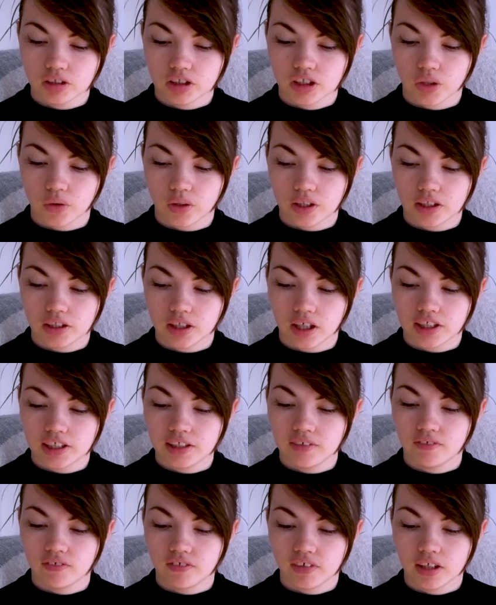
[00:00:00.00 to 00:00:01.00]
So I
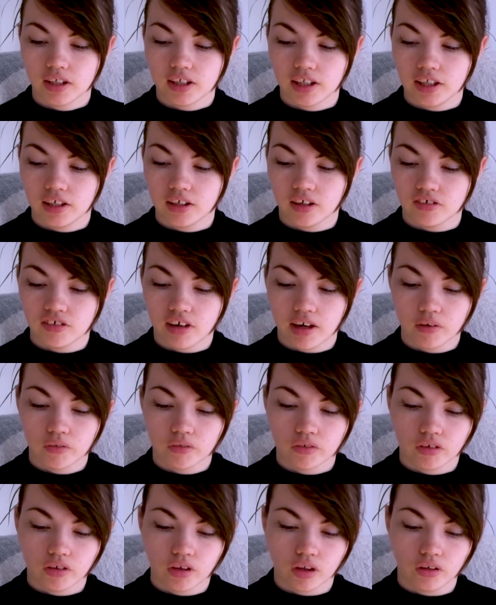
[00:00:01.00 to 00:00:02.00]
didn't fill in
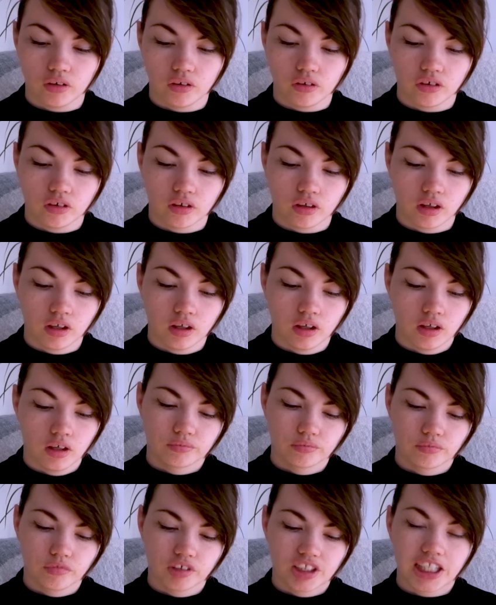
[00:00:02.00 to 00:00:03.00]
around those
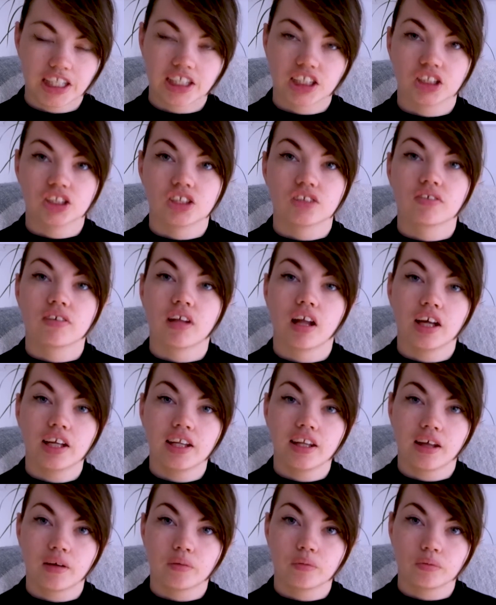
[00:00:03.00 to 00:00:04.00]
sections of light
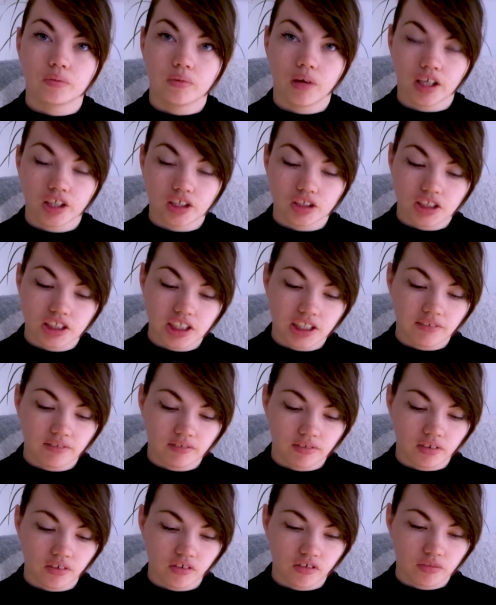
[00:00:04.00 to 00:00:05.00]
that I could see in
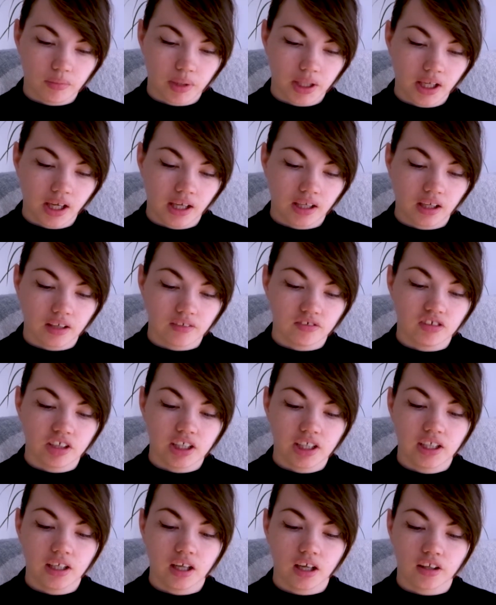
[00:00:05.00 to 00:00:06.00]
front of me, and I
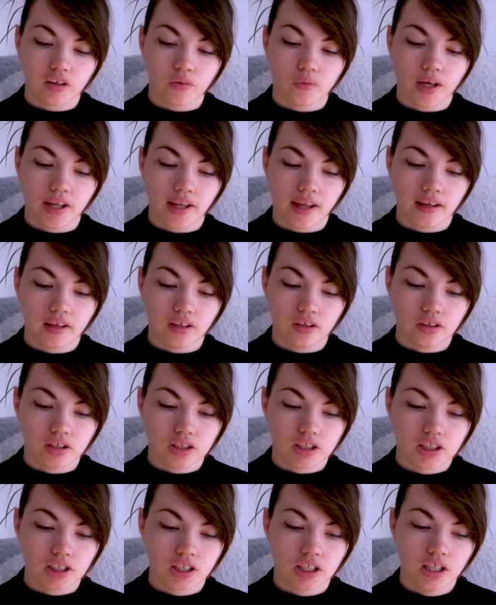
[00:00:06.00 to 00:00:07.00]
really like the way that
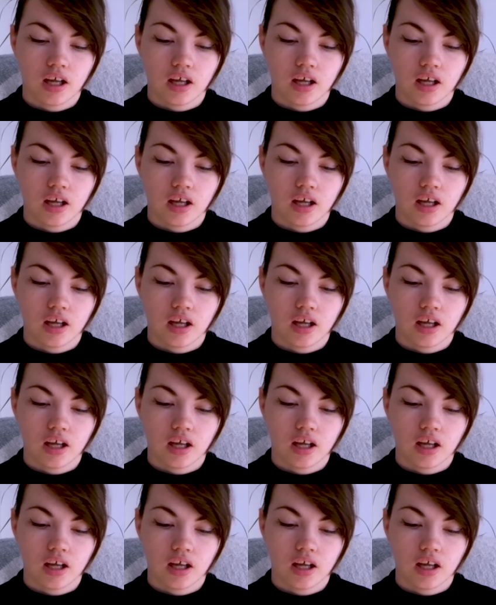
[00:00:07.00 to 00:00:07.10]
looks.